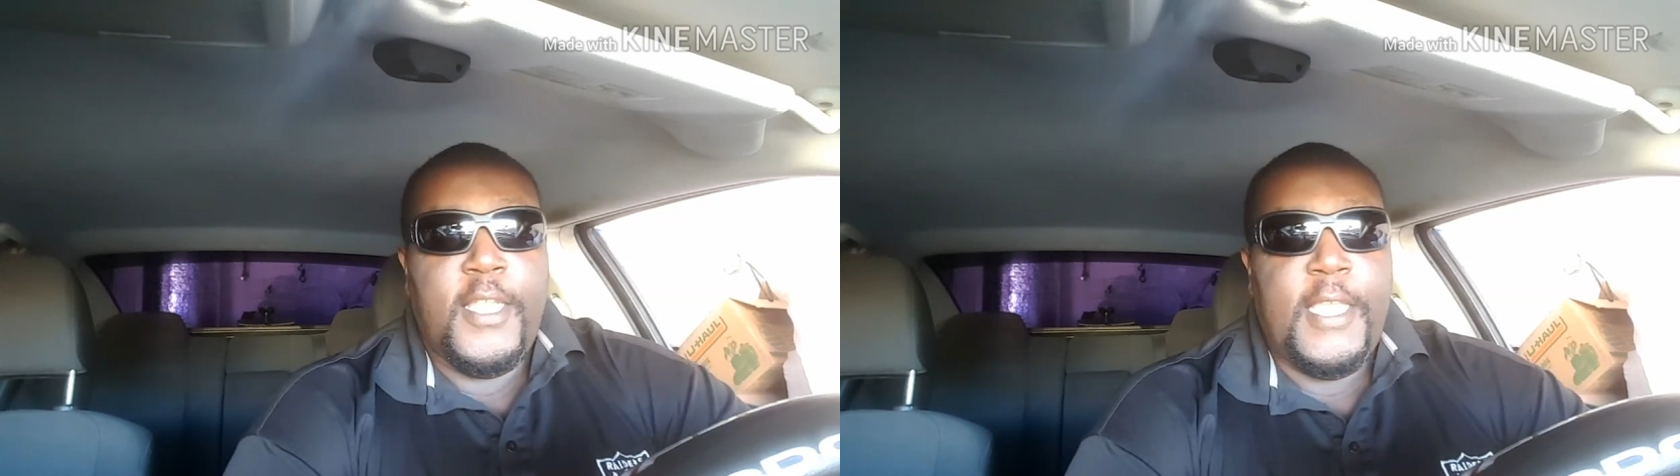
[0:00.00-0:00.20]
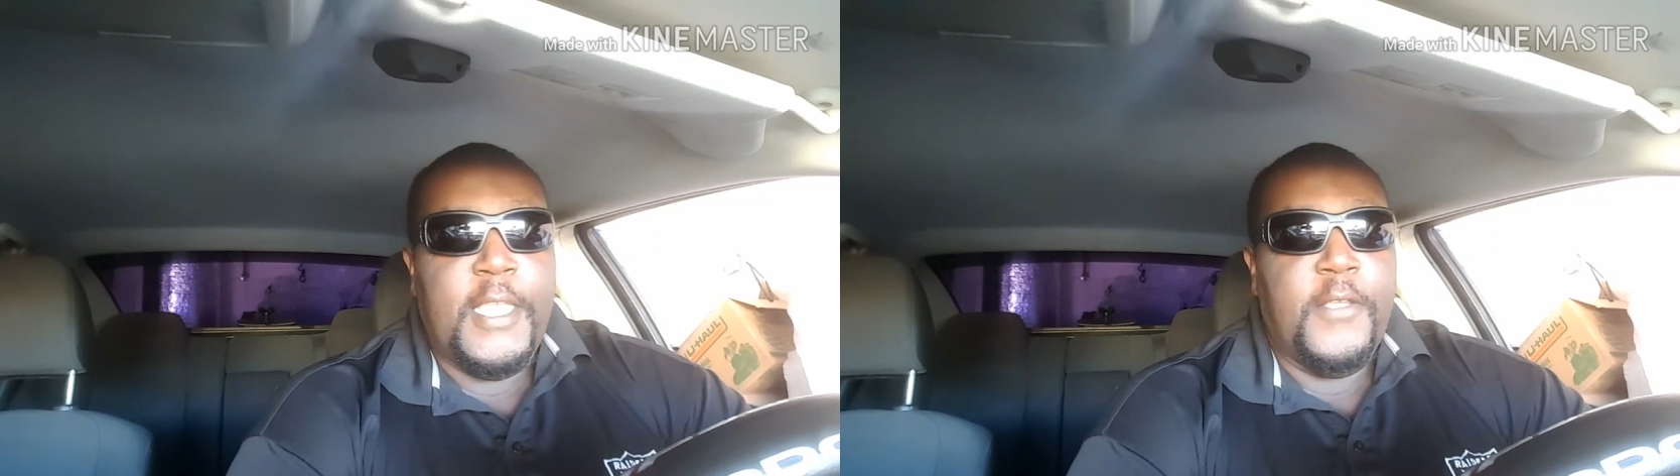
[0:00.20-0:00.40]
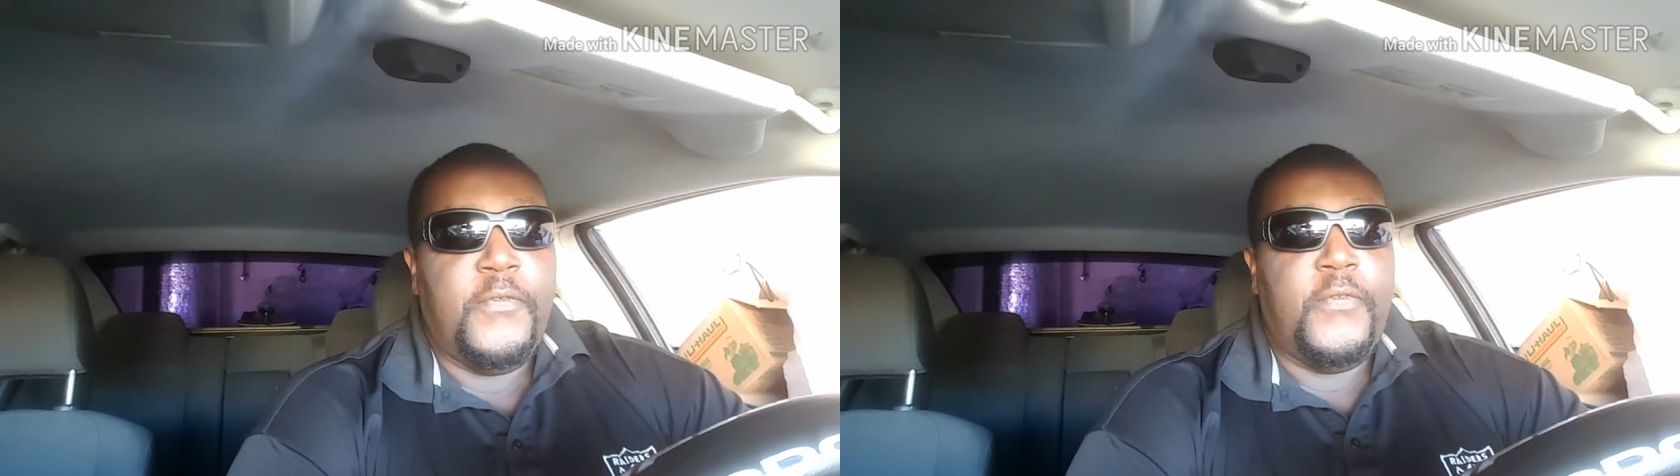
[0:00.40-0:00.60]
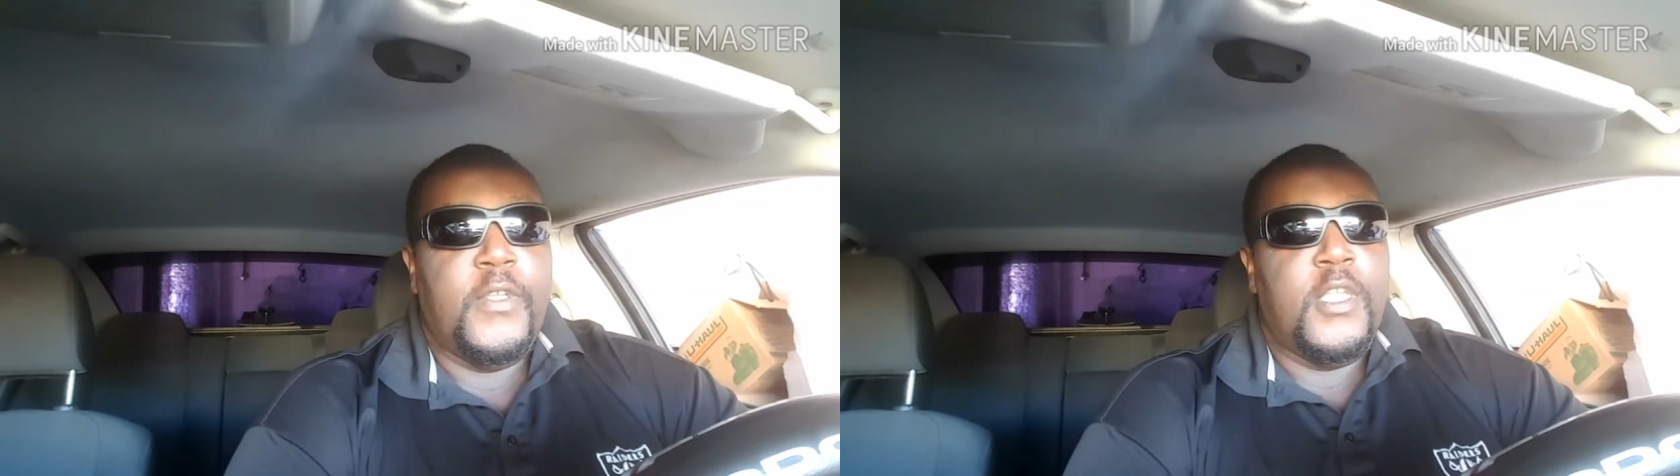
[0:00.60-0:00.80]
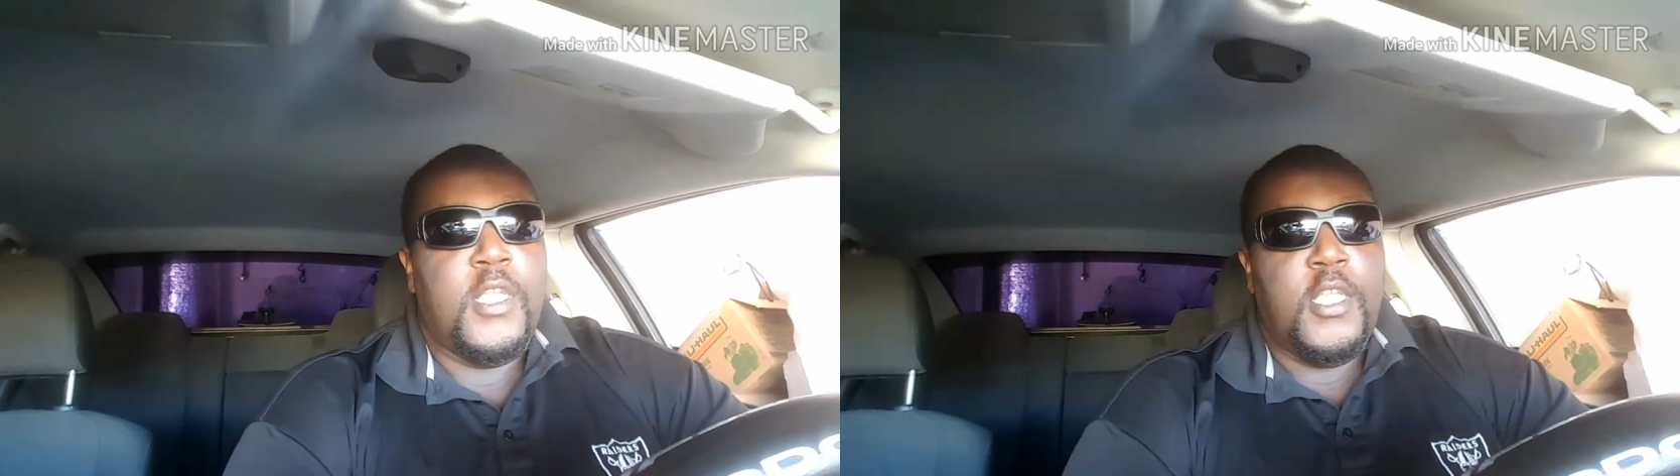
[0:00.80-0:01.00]
If
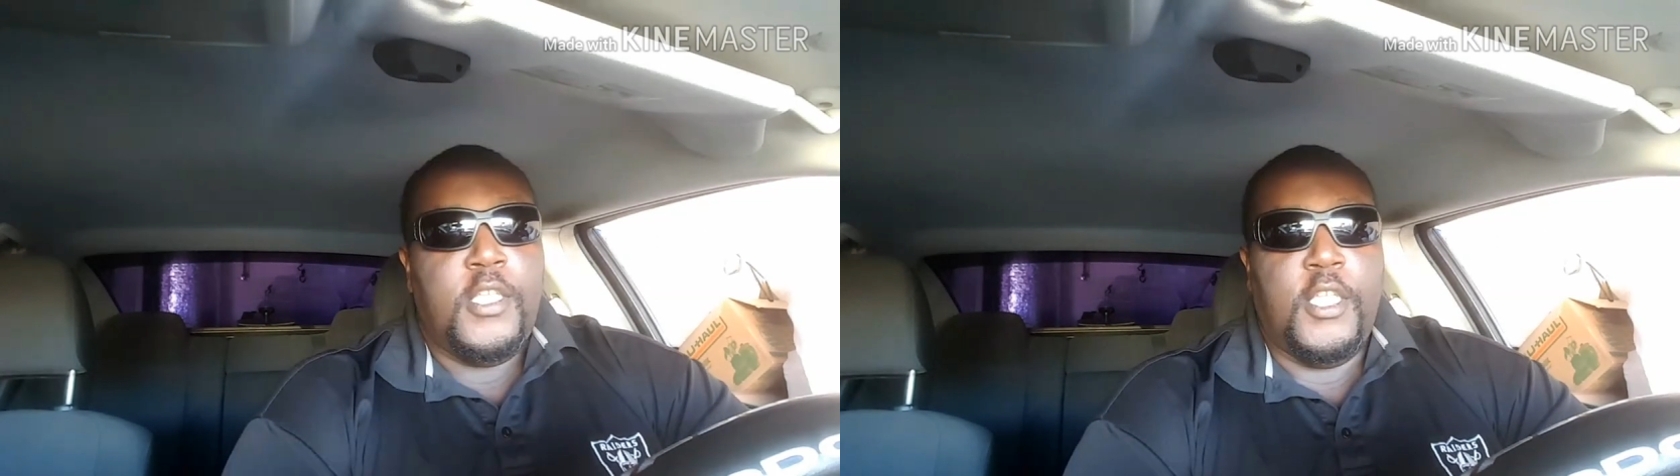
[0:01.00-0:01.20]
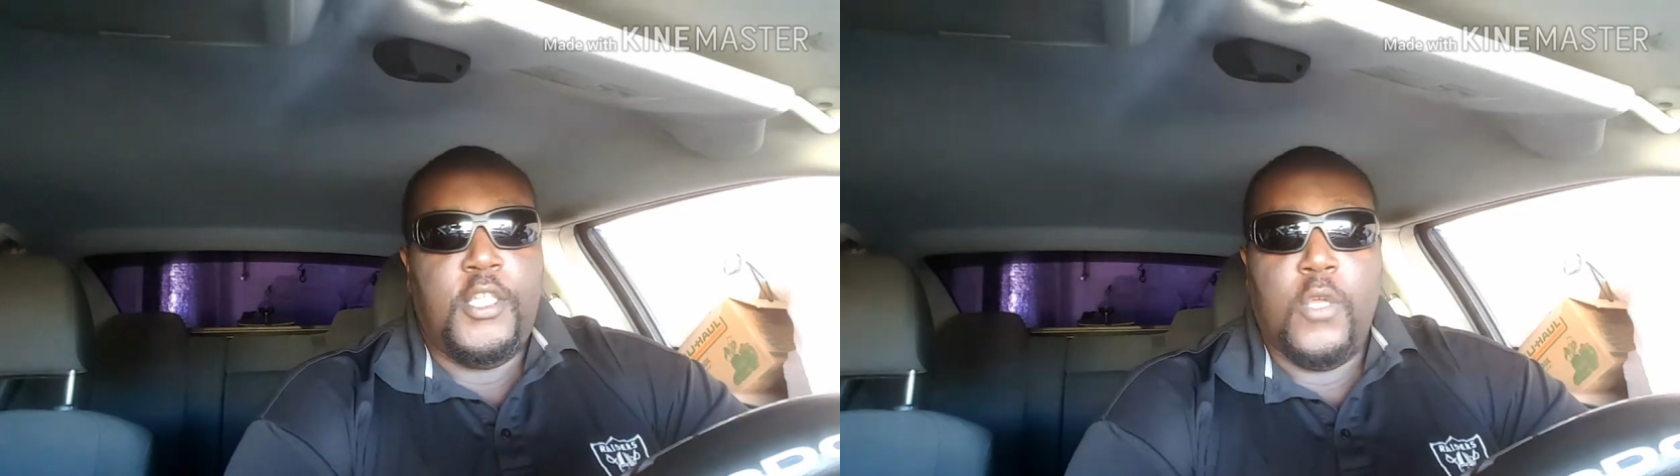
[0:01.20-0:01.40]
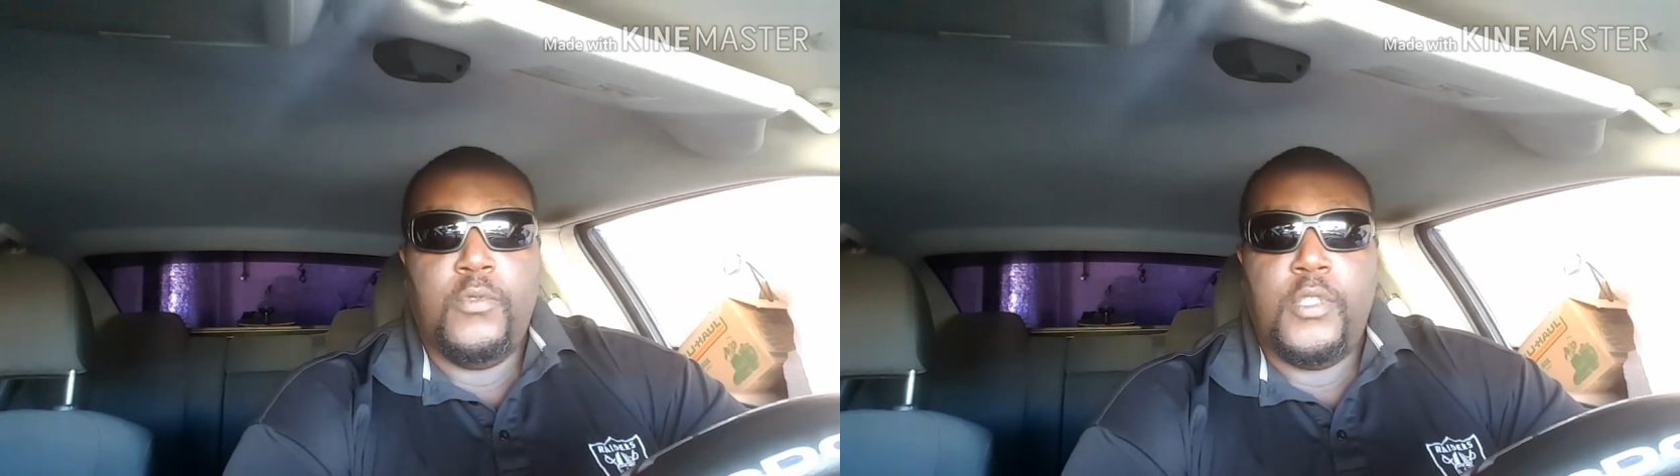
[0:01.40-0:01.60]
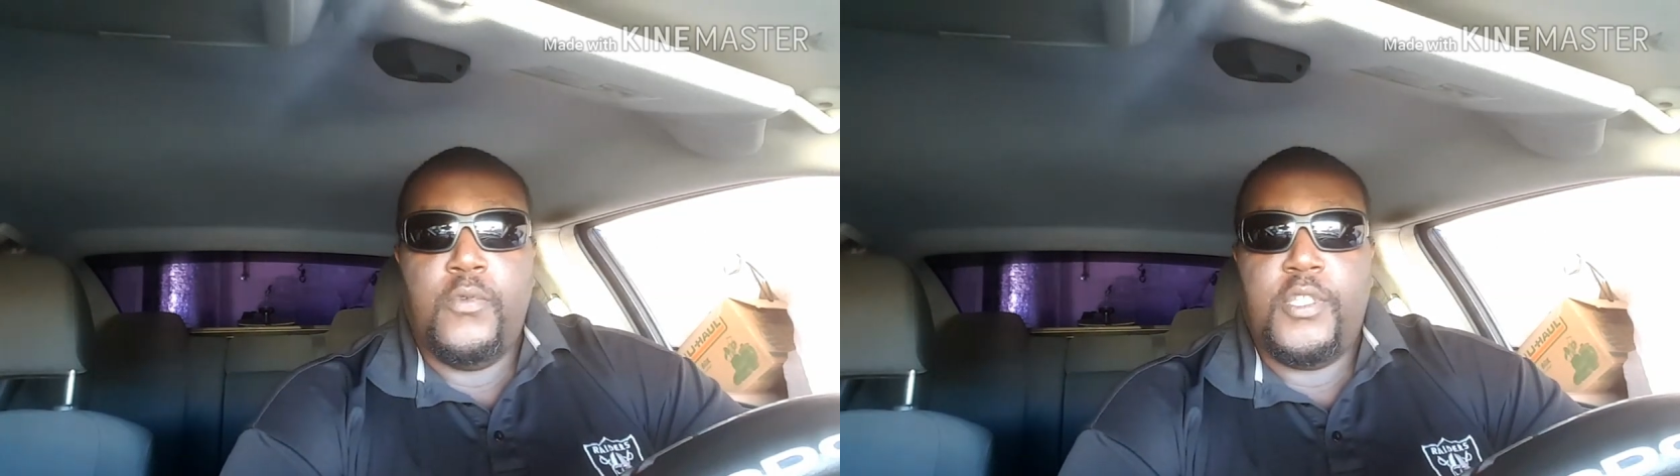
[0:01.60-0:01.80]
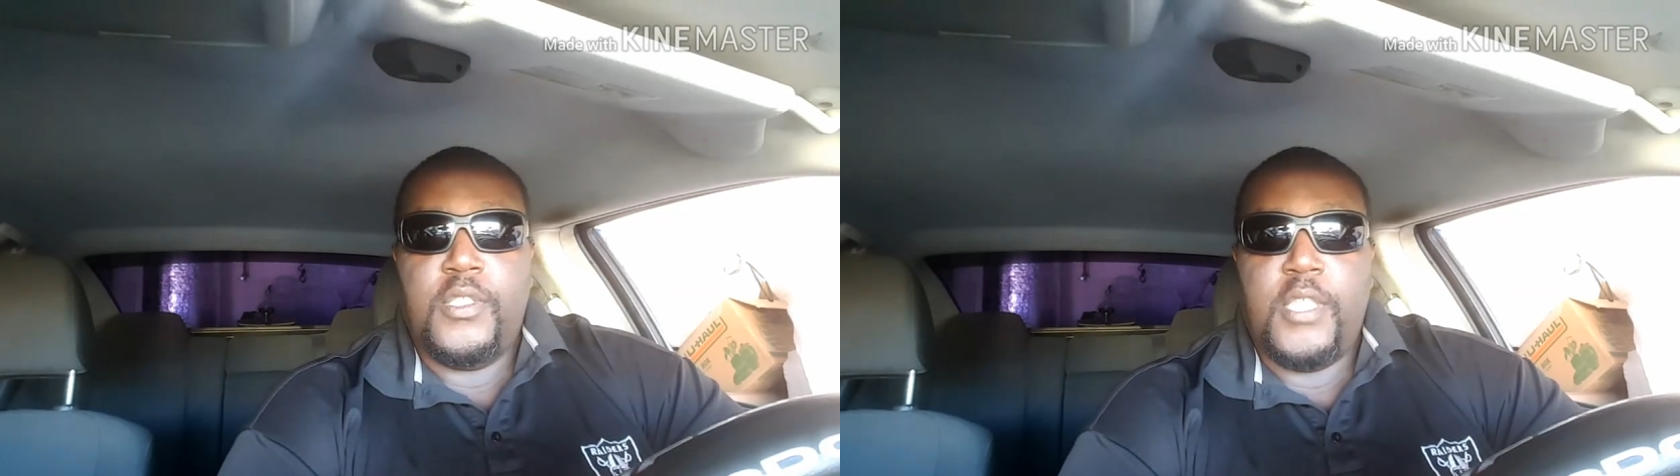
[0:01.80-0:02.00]
you don't do
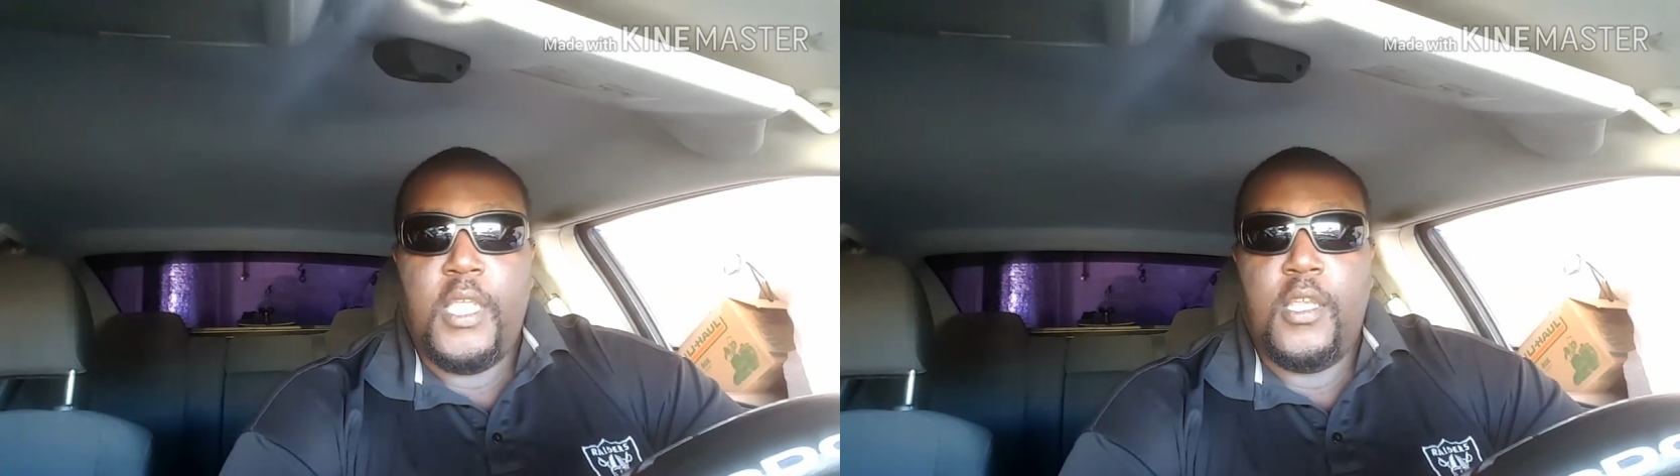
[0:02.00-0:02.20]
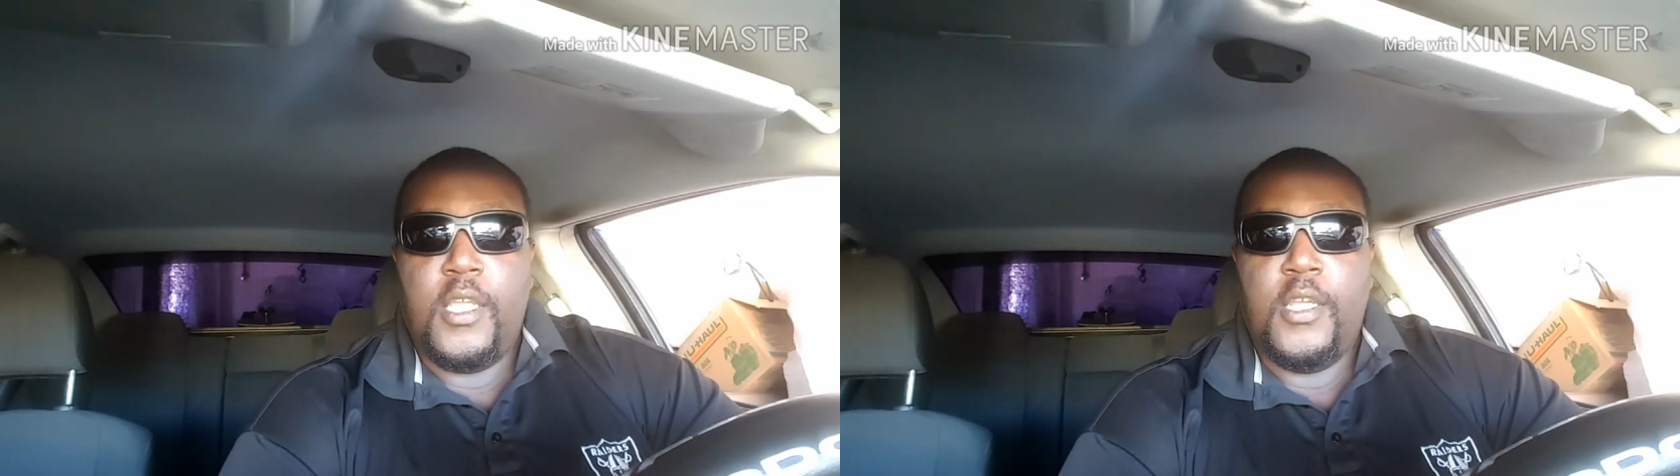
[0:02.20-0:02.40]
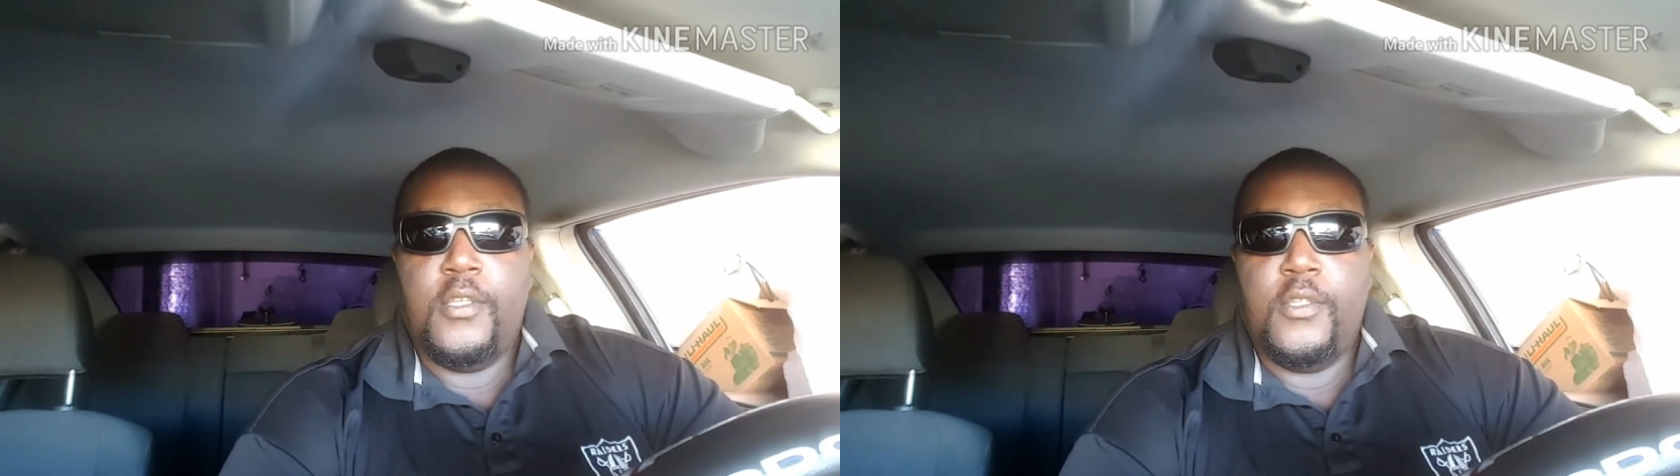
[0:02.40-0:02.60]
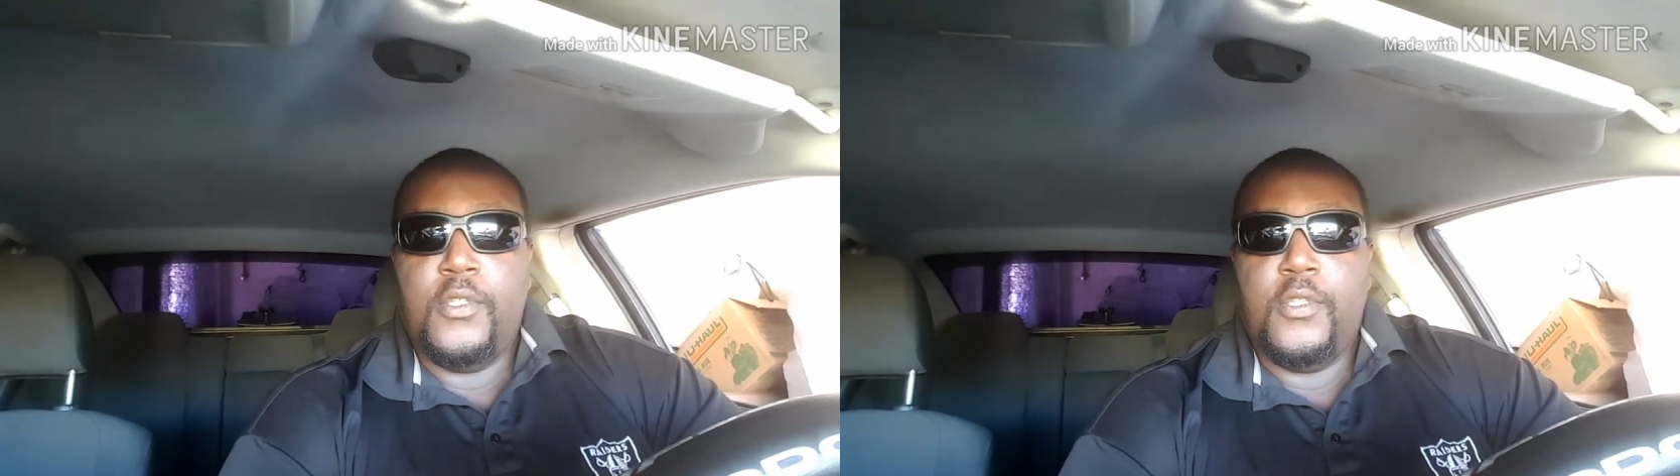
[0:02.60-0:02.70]
what you say you're going to do,